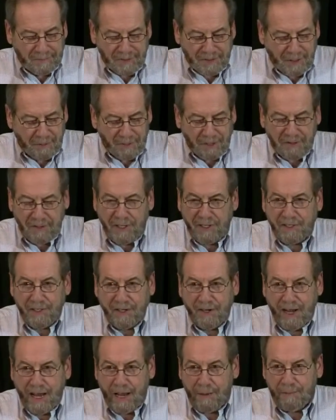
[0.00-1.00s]
Some of the things
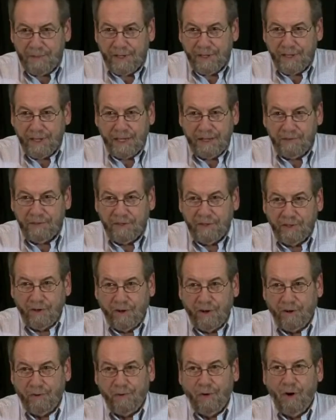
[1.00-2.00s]
that are happening even in
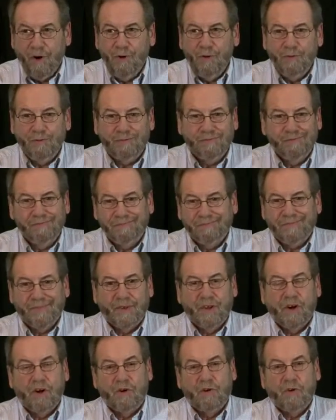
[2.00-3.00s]
our
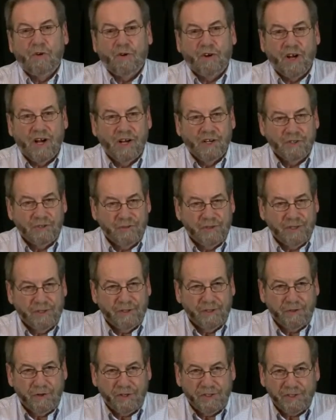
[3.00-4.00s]
own country,
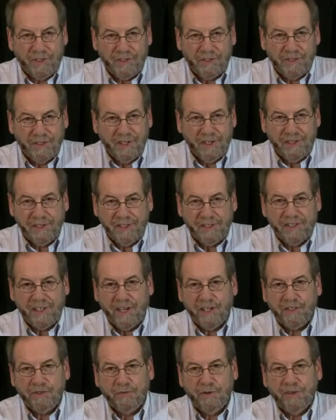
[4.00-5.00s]
there are such things as
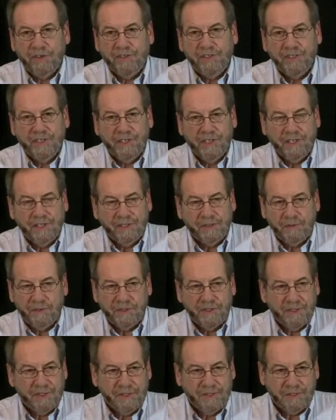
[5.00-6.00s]
sanctuary cities,
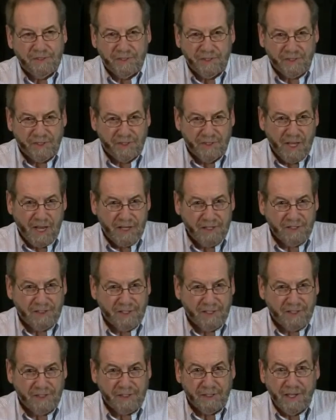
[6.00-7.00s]
which is just
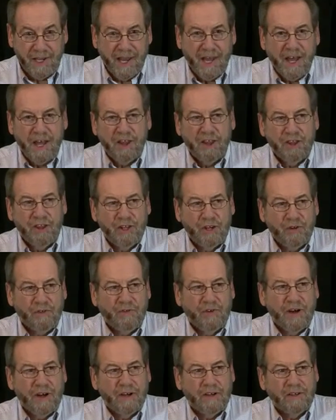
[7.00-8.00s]
nonsense. They're
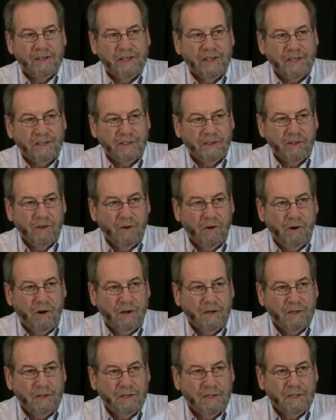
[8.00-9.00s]
violating the
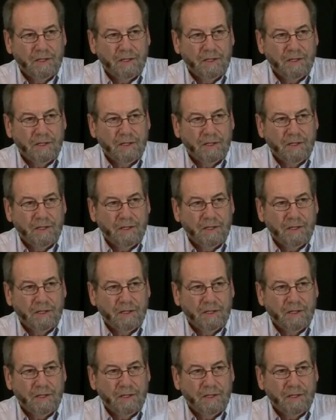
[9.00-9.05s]
law.